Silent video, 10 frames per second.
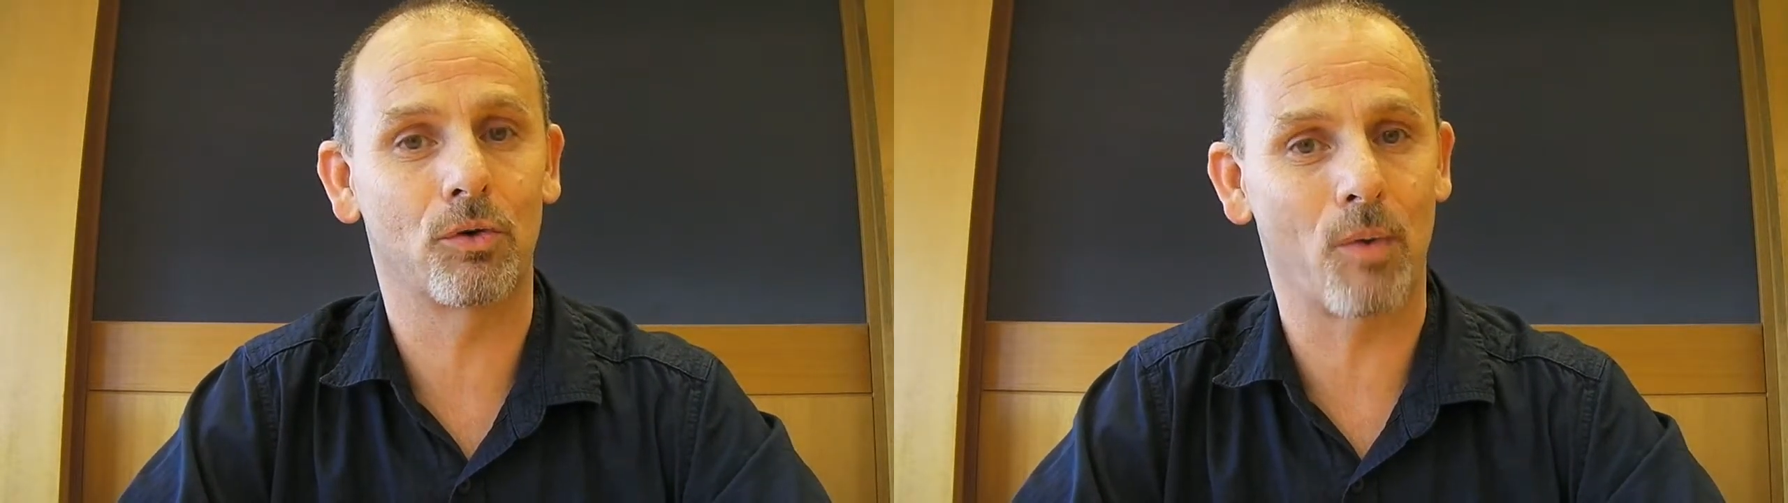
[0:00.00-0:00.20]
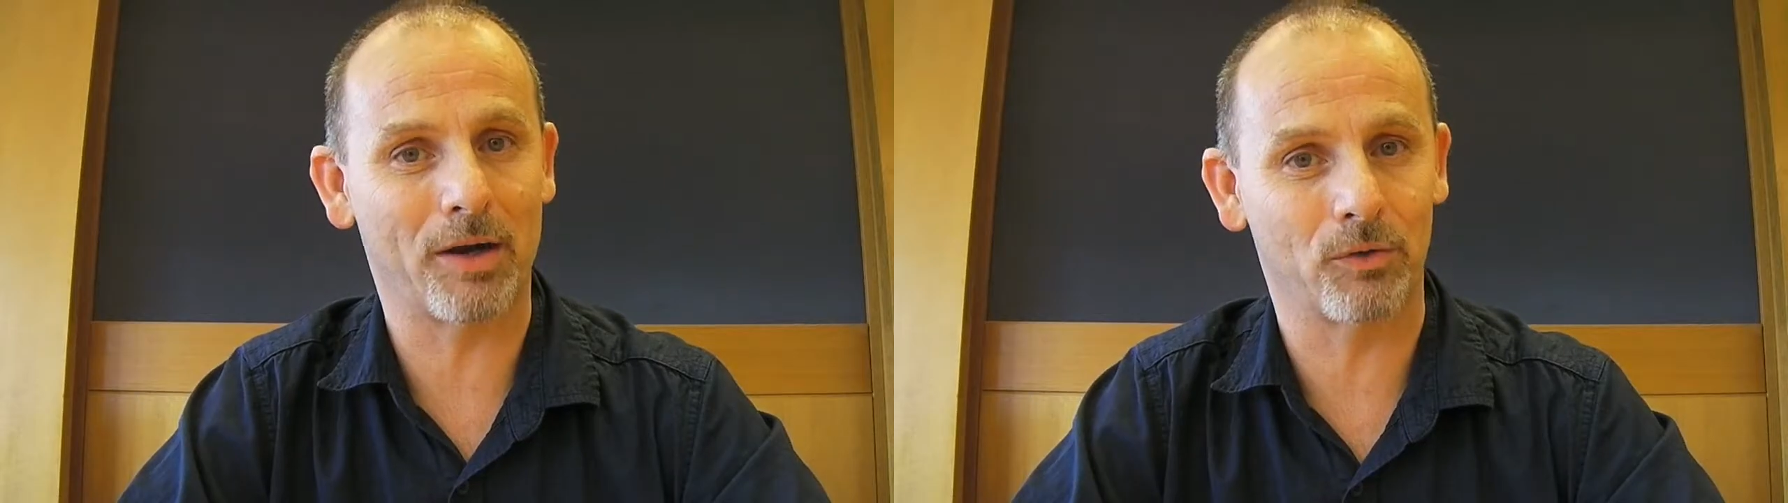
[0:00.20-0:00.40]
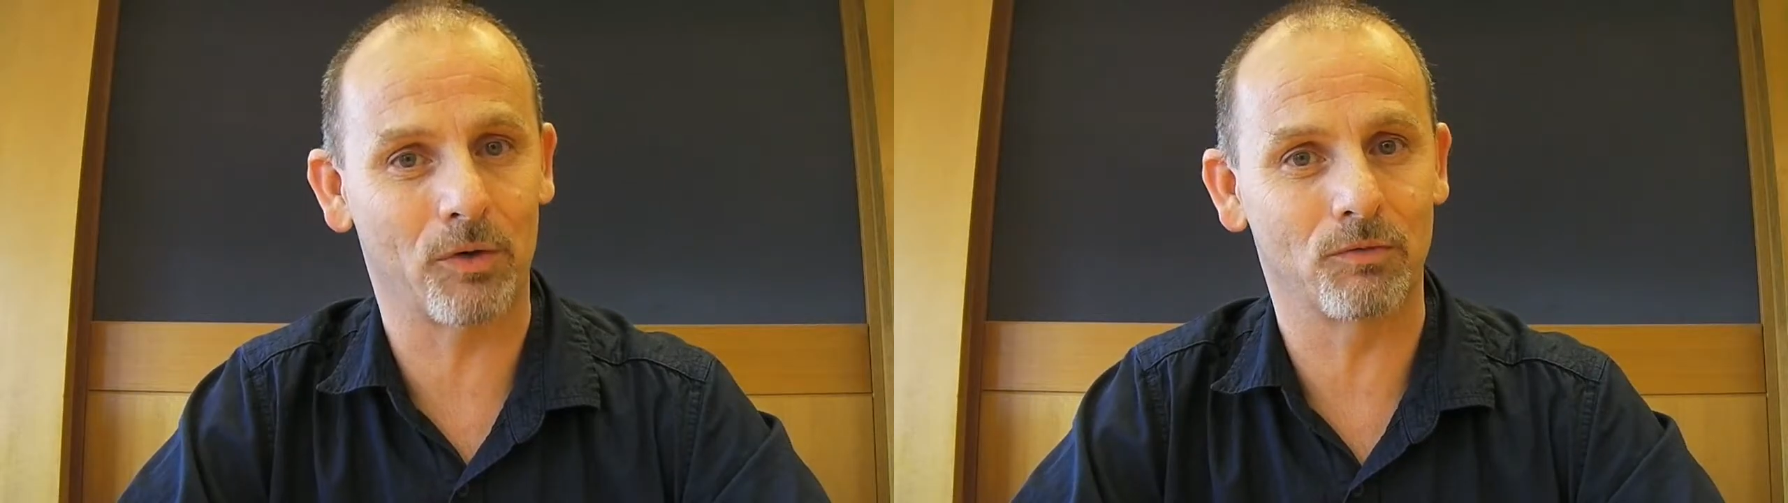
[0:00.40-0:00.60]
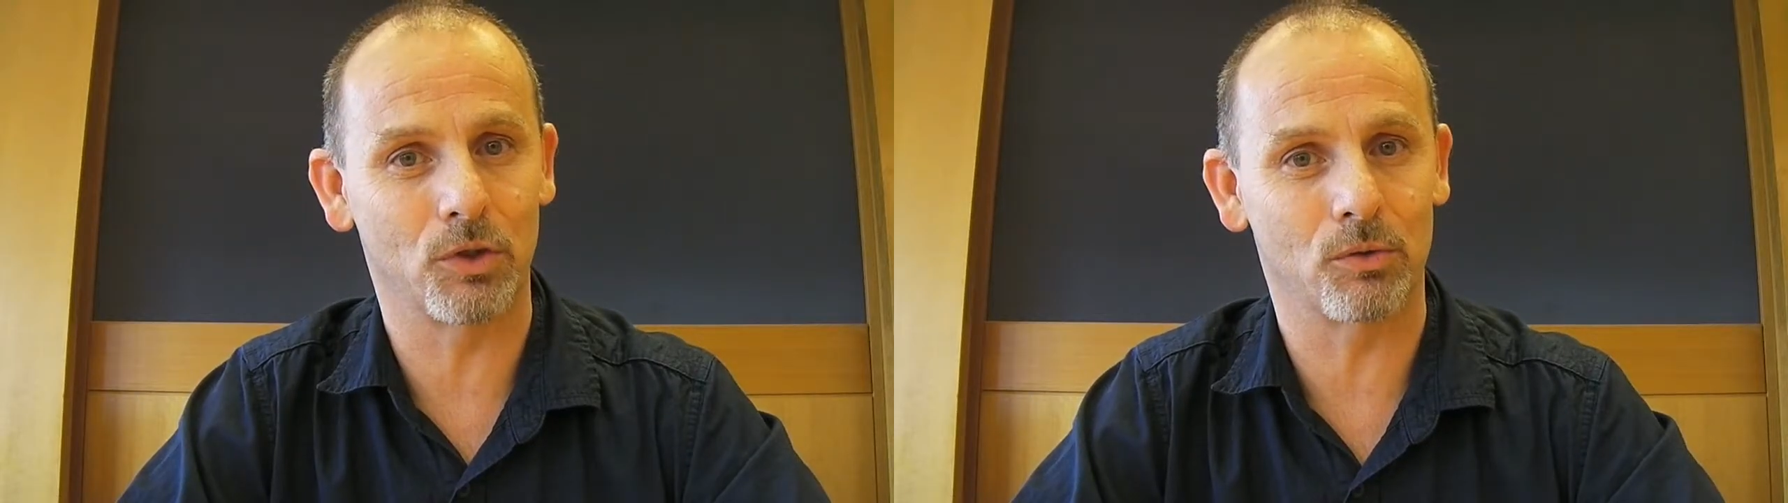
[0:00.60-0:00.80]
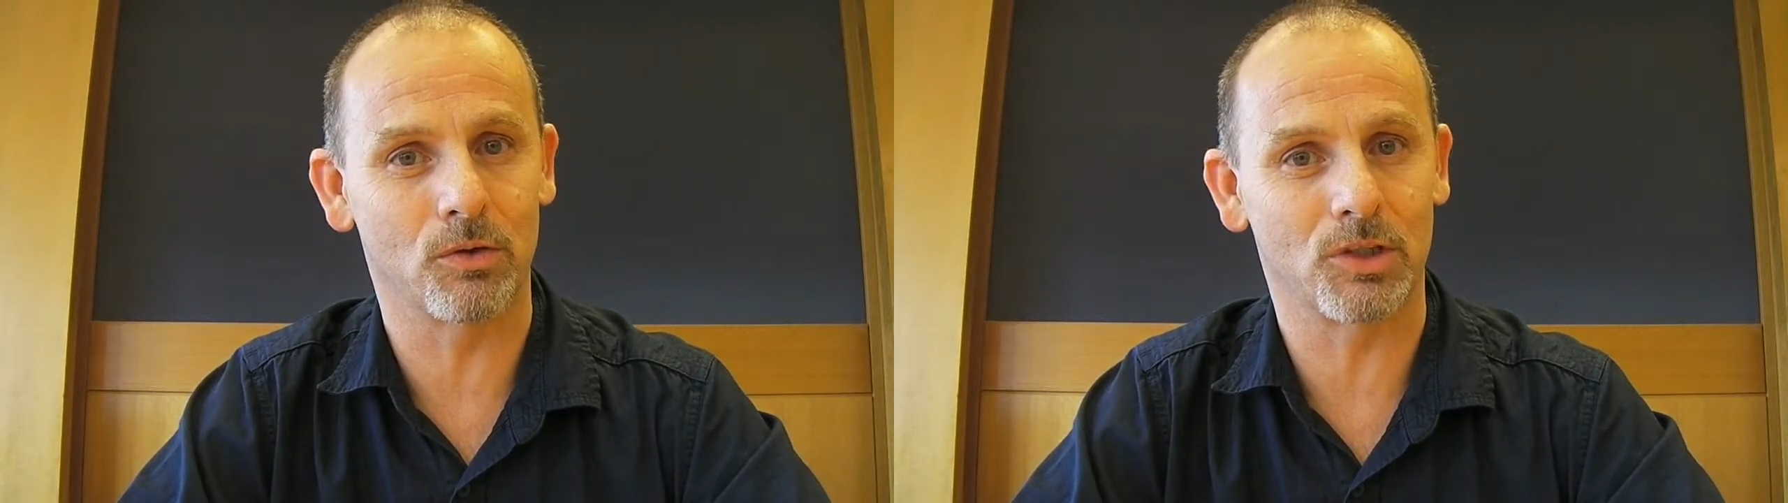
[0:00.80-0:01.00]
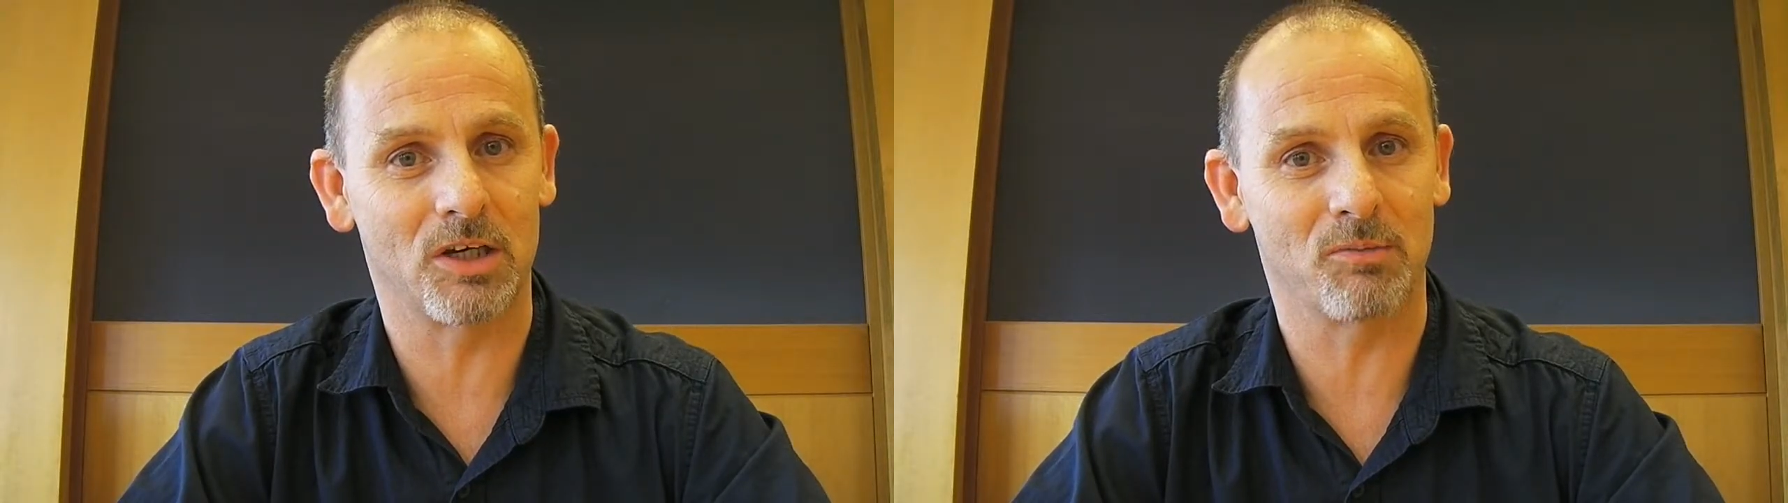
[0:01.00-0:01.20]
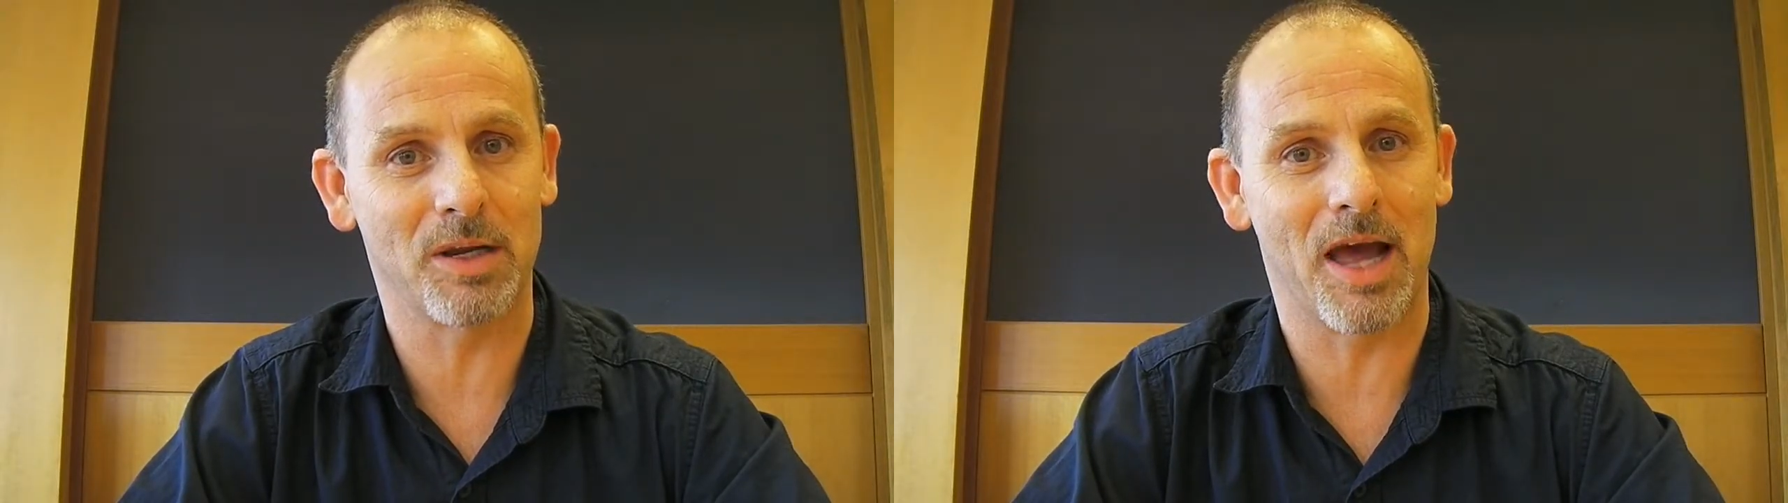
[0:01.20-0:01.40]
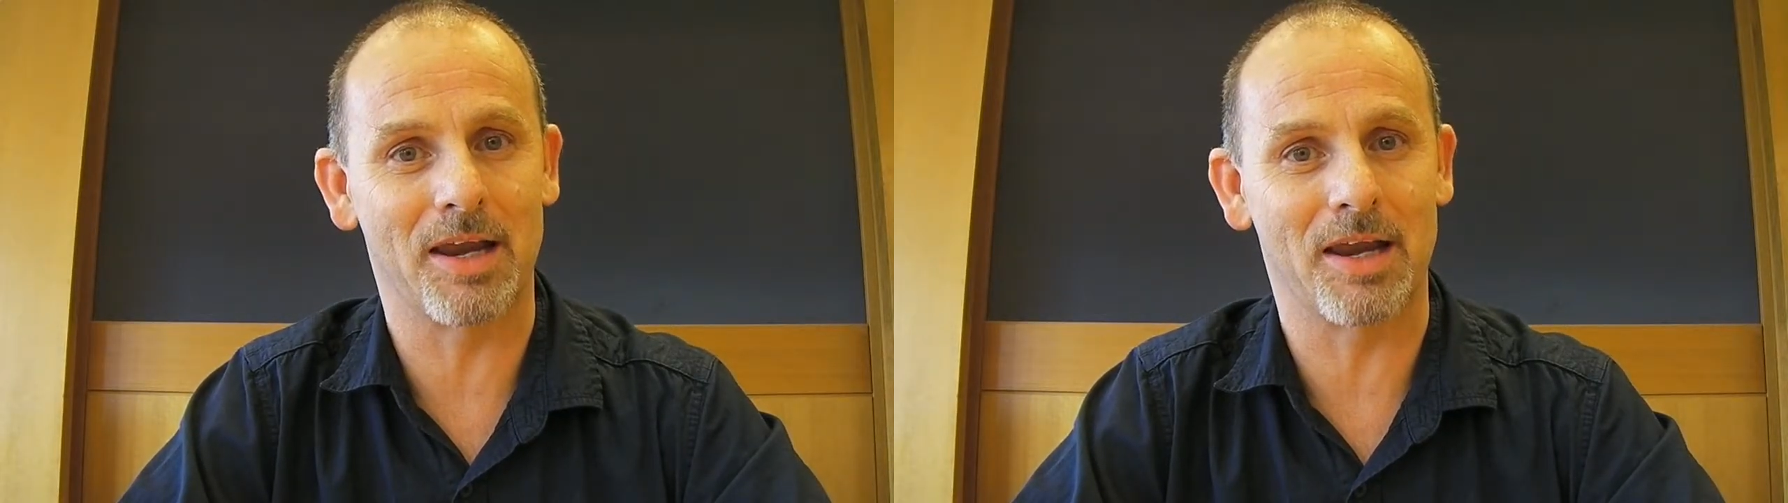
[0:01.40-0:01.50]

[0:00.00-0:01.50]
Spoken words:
director of Junior Achievement,